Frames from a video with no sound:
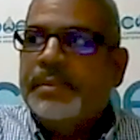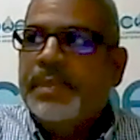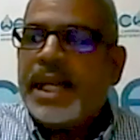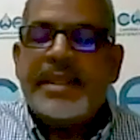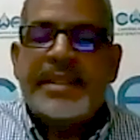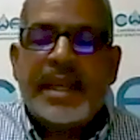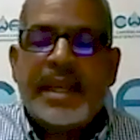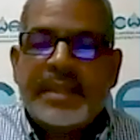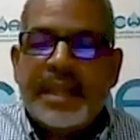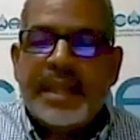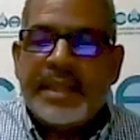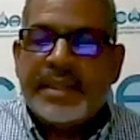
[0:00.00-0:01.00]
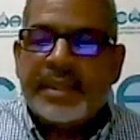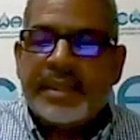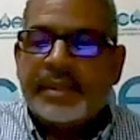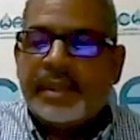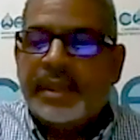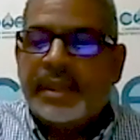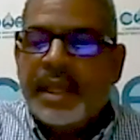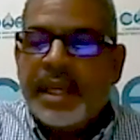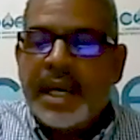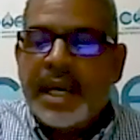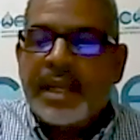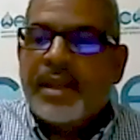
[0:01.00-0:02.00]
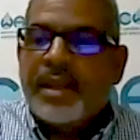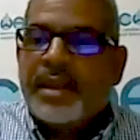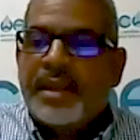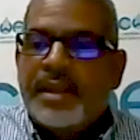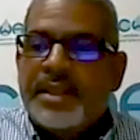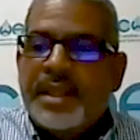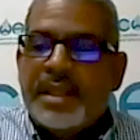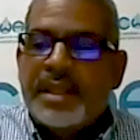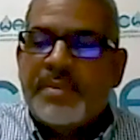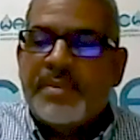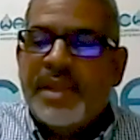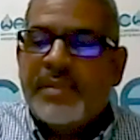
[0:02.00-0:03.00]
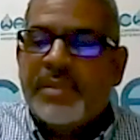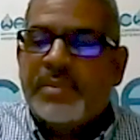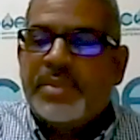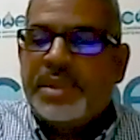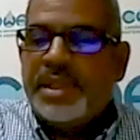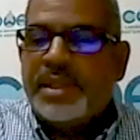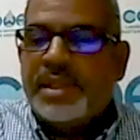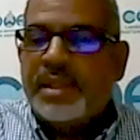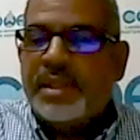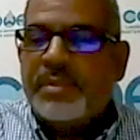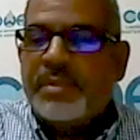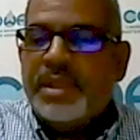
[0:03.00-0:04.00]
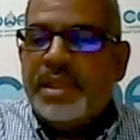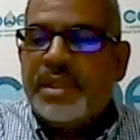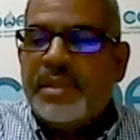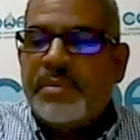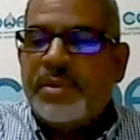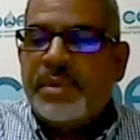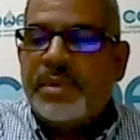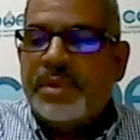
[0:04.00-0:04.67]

hand sanitizer, and a lot of these things may have been purchased under emergency mode,